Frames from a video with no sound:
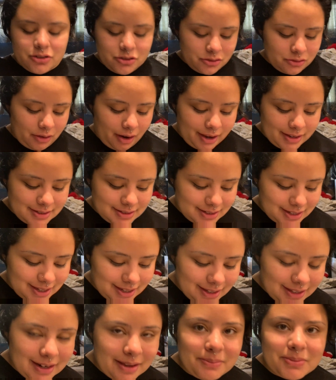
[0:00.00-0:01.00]
dry
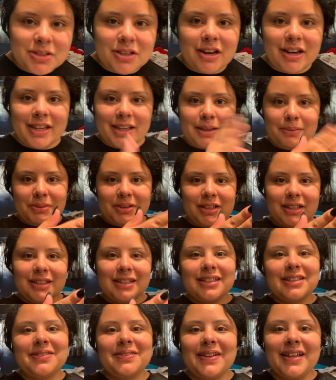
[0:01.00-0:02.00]
skin. I'm sorry, I keep looking
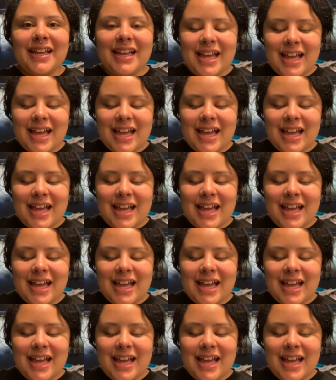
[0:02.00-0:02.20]
this way.